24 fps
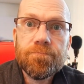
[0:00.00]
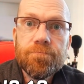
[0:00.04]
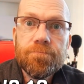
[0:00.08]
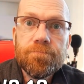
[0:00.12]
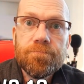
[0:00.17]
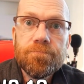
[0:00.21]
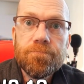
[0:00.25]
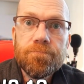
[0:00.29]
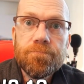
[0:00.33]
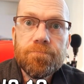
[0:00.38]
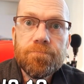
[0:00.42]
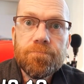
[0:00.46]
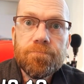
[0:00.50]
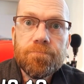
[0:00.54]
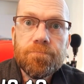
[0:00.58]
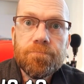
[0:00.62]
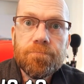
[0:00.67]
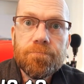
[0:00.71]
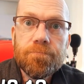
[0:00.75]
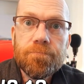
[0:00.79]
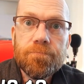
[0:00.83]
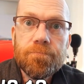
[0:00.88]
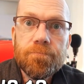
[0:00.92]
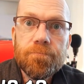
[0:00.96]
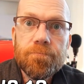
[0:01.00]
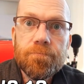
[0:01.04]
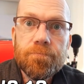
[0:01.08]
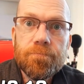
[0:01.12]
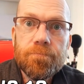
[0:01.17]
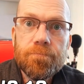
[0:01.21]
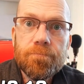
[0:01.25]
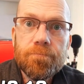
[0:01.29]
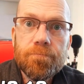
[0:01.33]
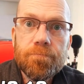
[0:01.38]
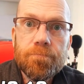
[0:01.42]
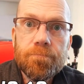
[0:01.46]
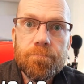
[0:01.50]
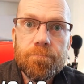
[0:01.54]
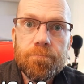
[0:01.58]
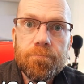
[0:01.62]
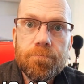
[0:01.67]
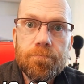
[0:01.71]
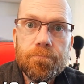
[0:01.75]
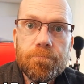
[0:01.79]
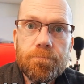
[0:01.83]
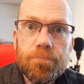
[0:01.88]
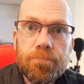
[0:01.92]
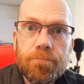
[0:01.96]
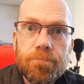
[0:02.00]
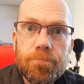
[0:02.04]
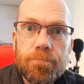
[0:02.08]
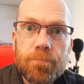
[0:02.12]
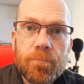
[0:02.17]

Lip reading: No one is speaking in this clip.